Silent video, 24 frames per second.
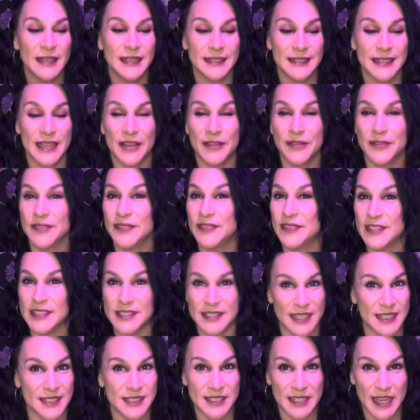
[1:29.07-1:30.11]
Now, this
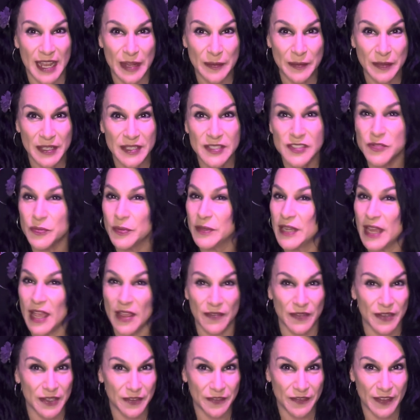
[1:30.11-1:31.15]
is timeless.
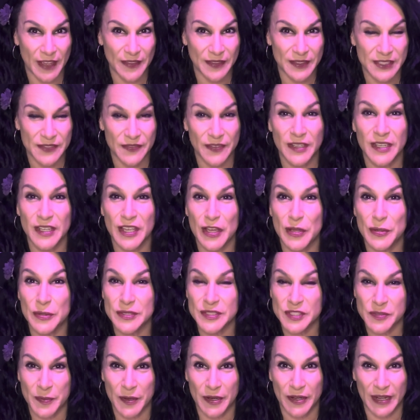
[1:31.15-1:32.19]
Whenever you find this video,
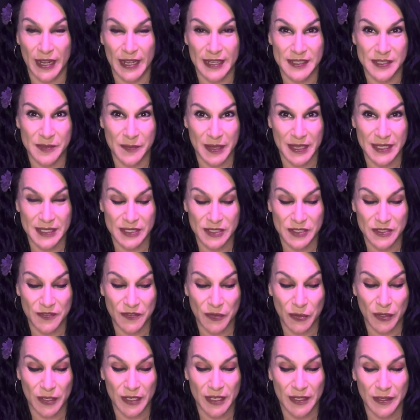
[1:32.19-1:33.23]
Spirit has a message
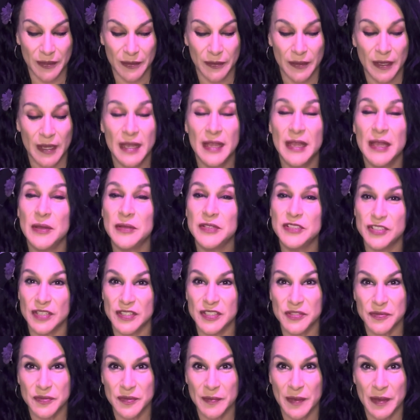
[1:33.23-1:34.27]
for you.
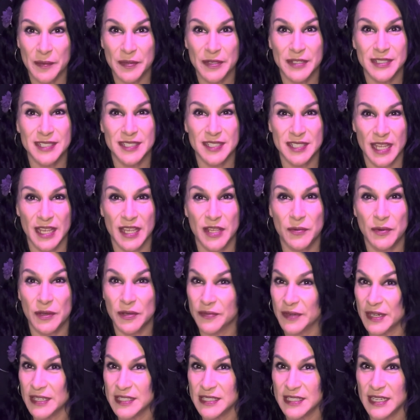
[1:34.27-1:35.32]
Just remember to take what
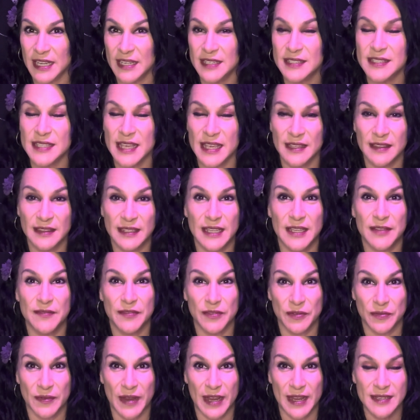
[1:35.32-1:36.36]
resonates and leave
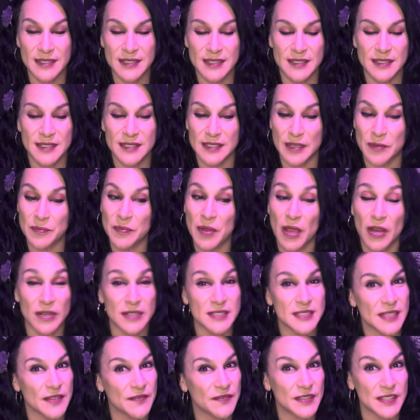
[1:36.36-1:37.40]
the rest. Some
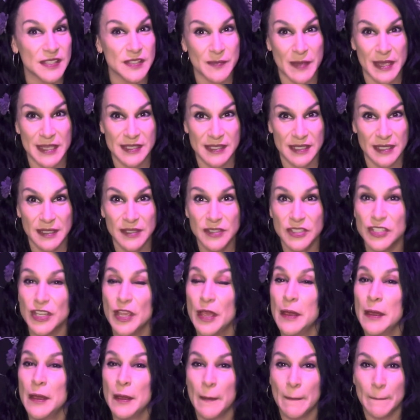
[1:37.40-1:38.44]
parts of this message
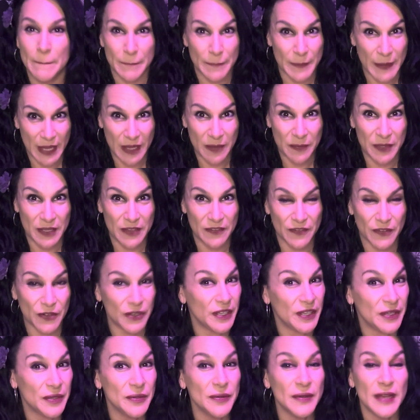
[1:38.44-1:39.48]
may be for
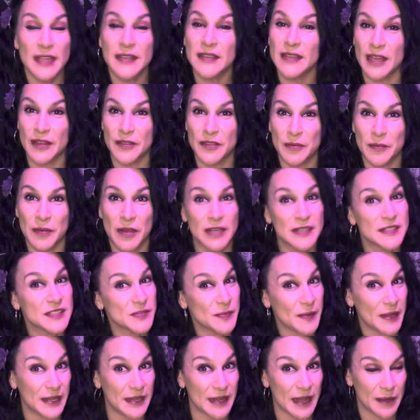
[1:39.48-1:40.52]
you and other parts
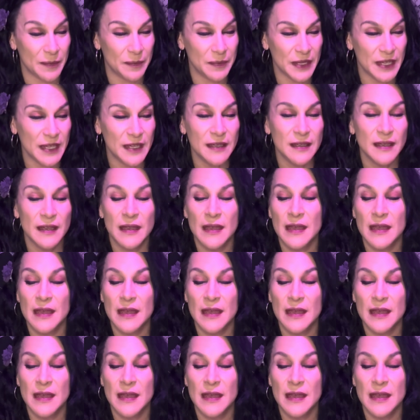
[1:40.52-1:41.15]
may not be.